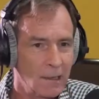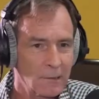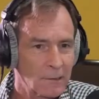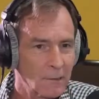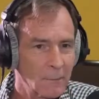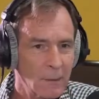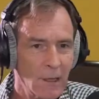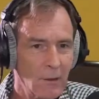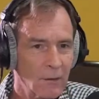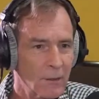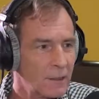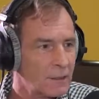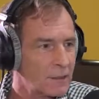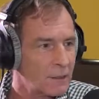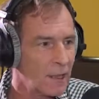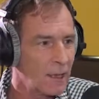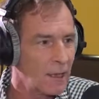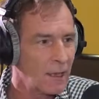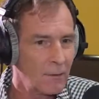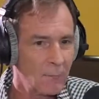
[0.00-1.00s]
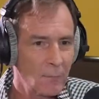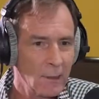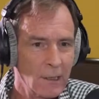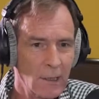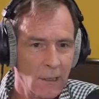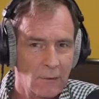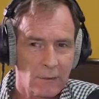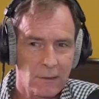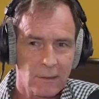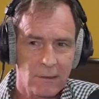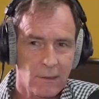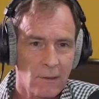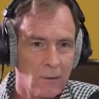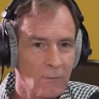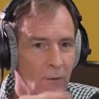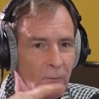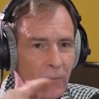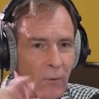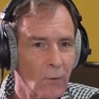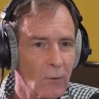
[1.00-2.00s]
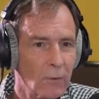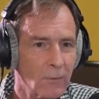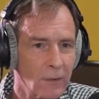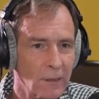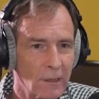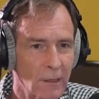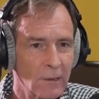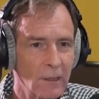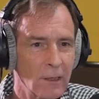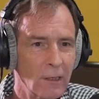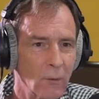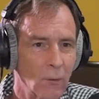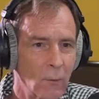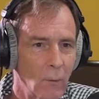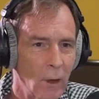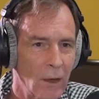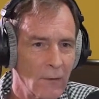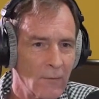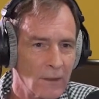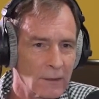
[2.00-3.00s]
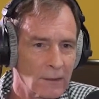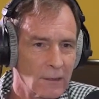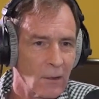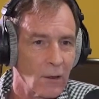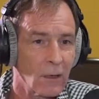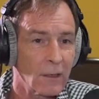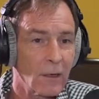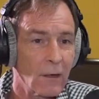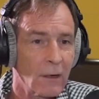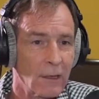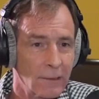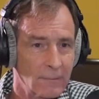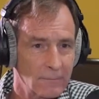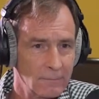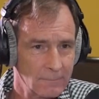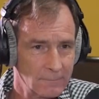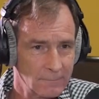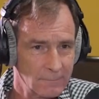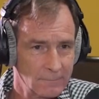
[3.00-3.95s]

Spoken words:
To be honest, we noticed that of the four of us, only your wife hasn't got an iron.